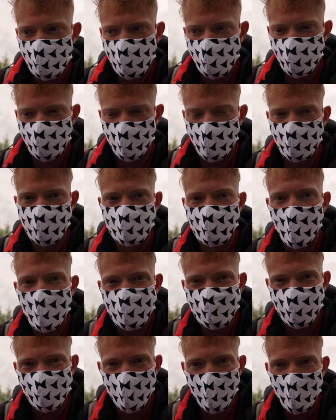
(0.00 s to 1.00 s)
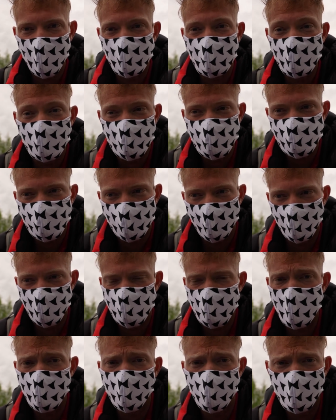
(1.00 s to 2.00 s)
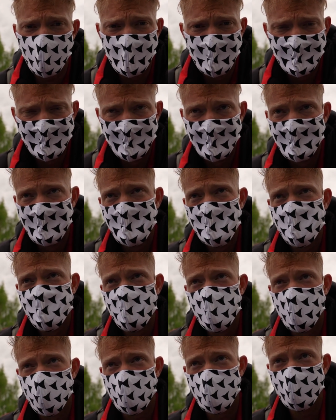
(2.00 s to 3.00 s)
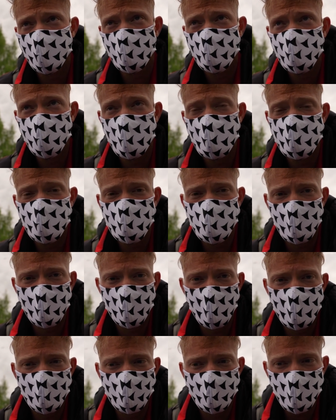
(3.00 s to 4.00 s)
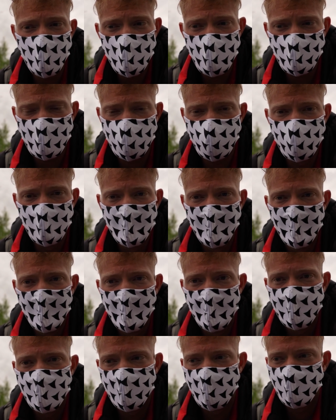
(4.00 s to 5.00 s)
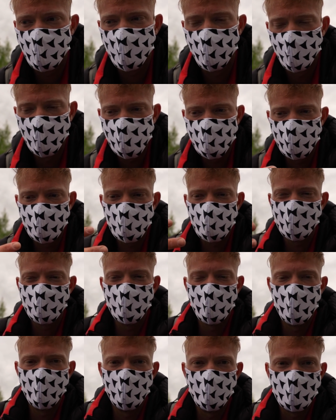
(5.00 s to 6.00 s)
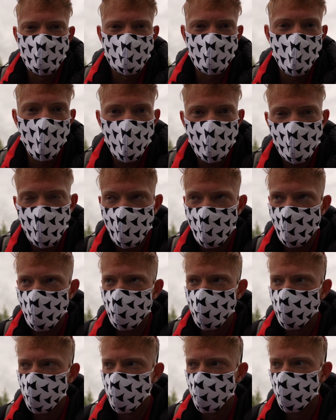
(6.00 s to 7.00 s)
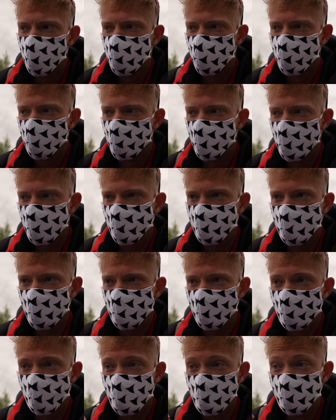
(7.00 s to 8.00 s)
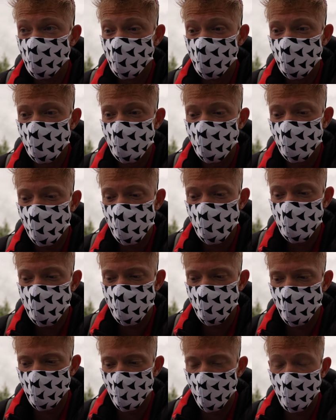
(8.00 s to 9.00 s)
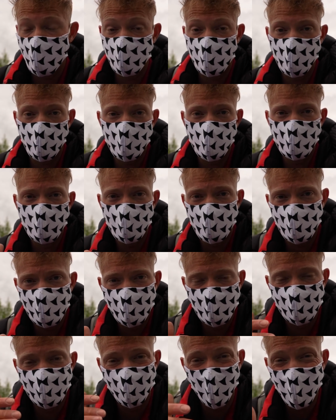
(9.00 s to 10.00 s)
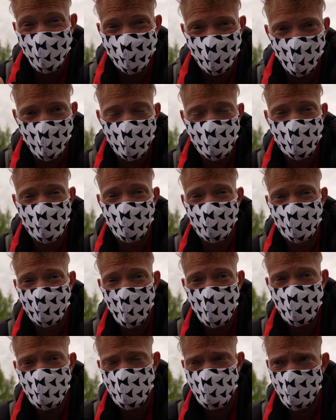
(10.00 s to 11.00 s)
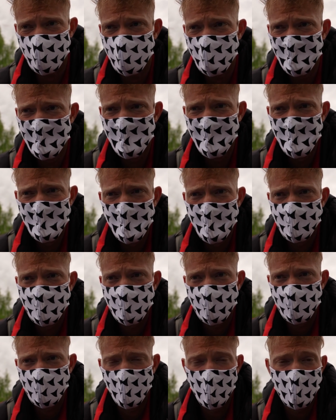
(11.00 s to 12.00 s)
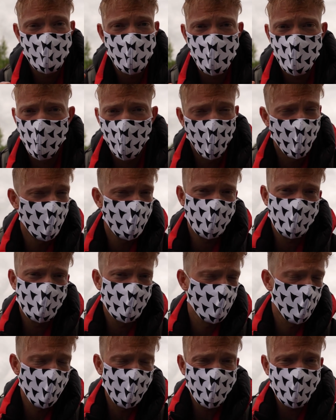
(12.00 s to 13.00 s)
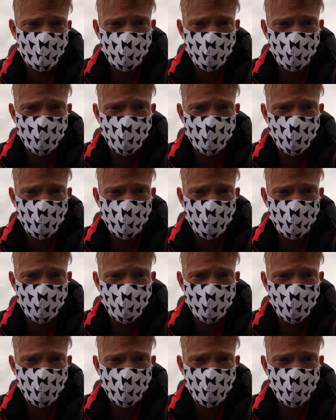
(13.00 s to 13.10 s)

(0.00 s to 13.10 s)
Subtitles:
sort of data, the angles? For example, the simple changes that I might make, going to be a little bit longer, might be really, really good, but then when we look at the data on the telemetry, am I already rowing